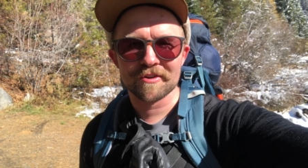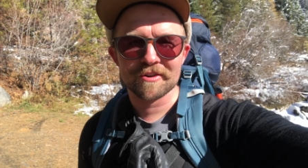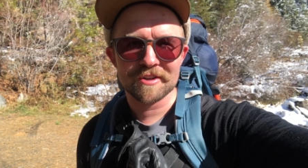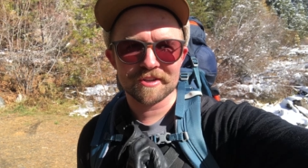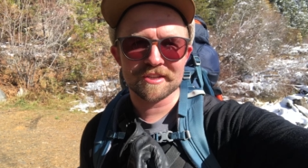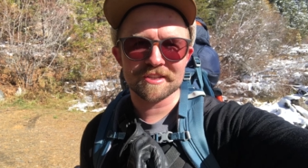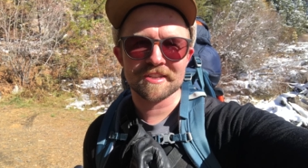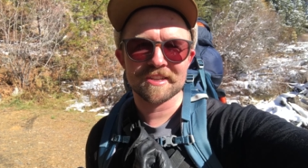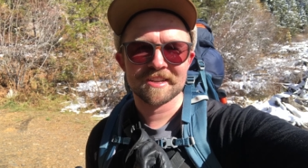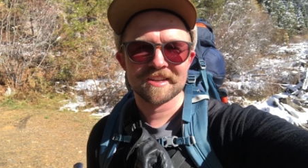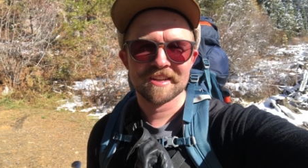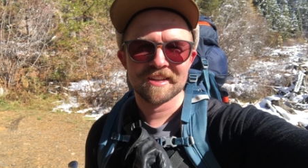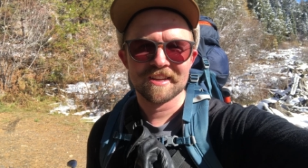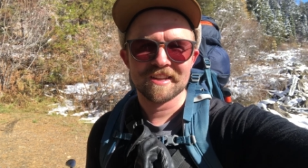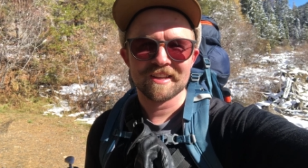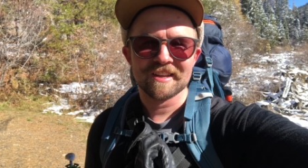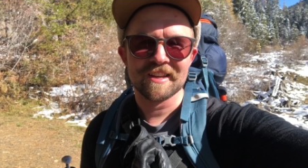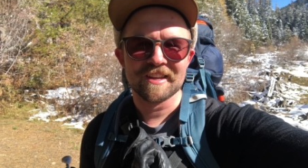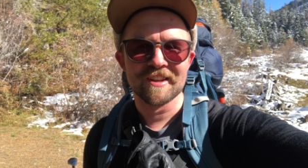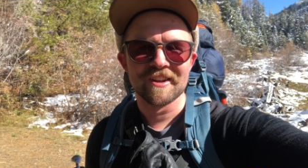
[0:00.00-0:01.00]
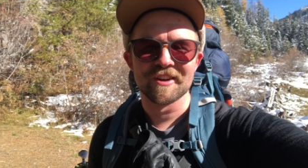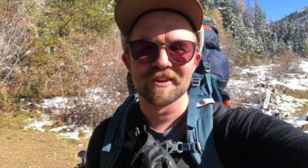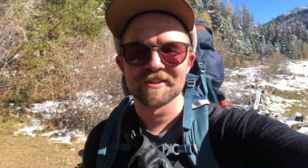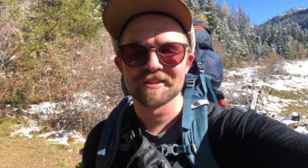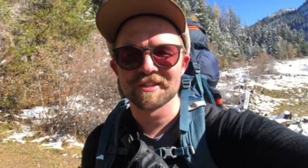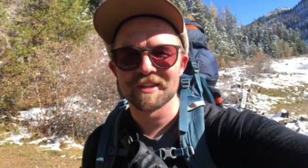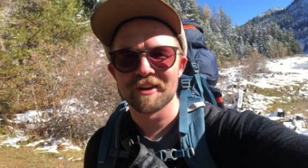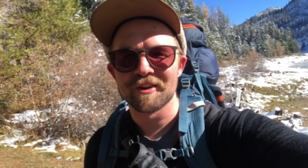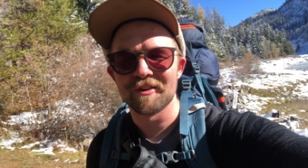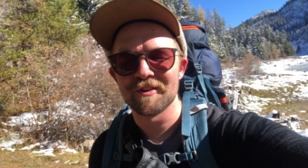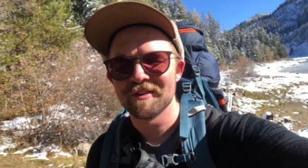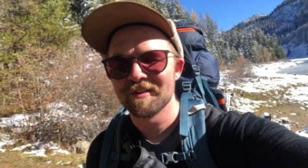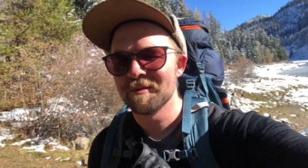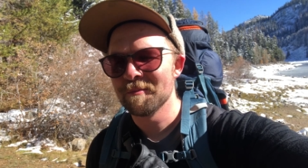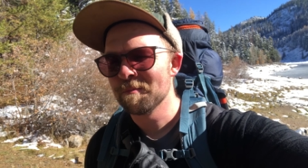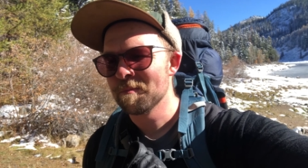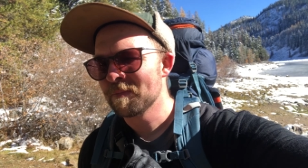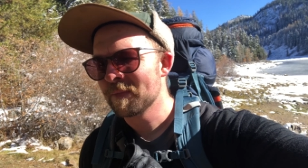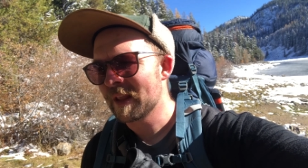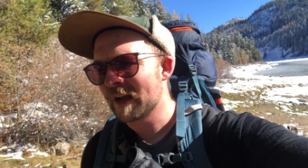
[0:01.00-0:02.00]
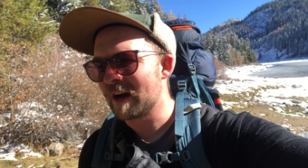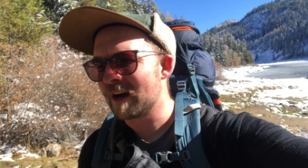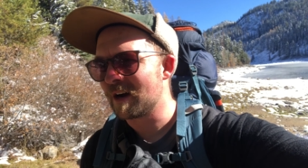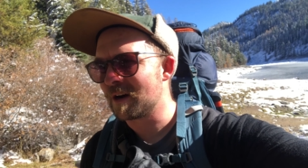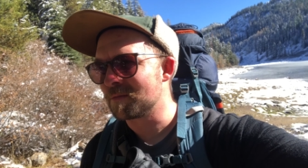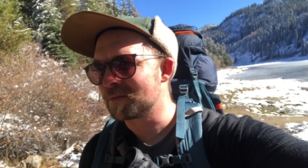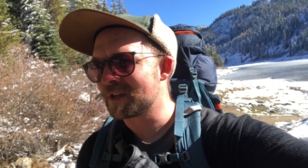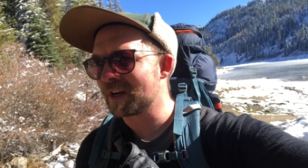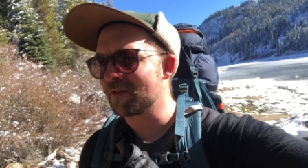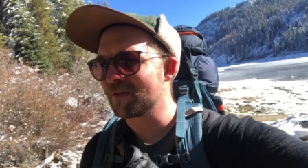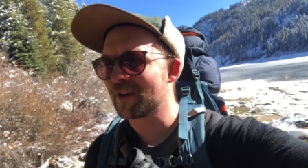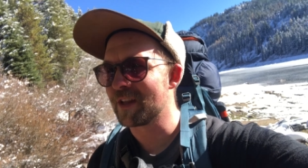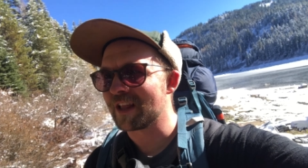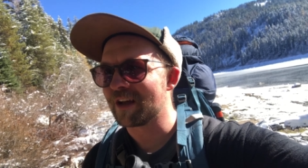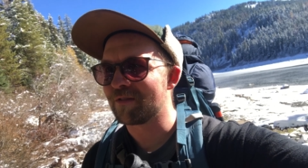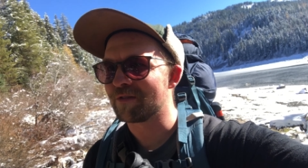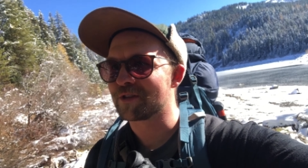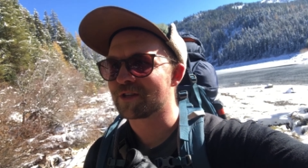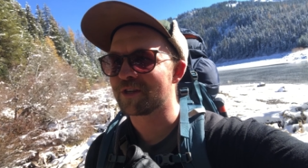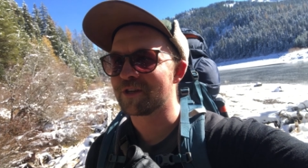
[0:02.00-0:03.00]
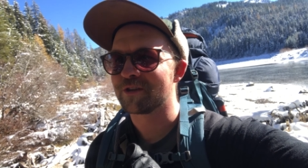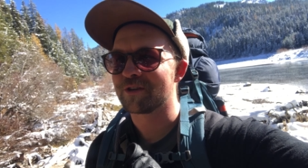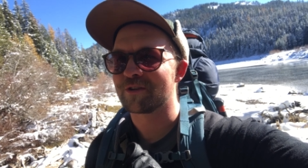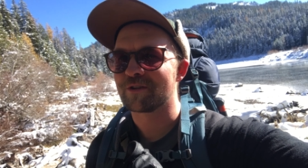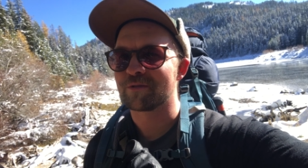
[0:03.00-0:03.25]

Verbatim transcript: It just you know, so um, definitely level two.